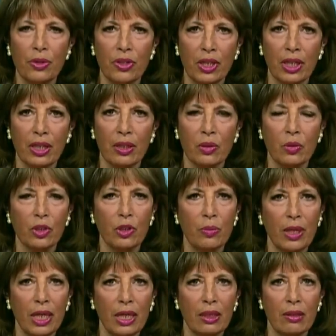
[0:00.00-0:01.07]
proceedings, which
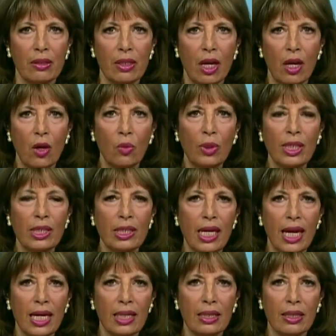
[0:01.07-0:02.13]
means we
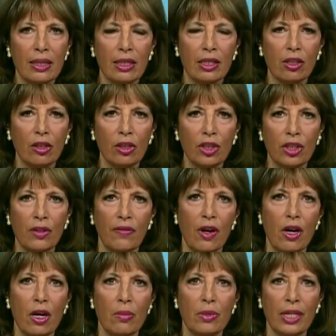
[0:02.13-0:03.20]
send the sergeant at
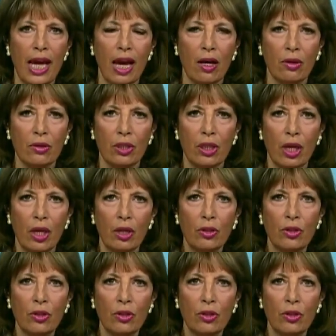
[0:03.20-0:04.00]
arms out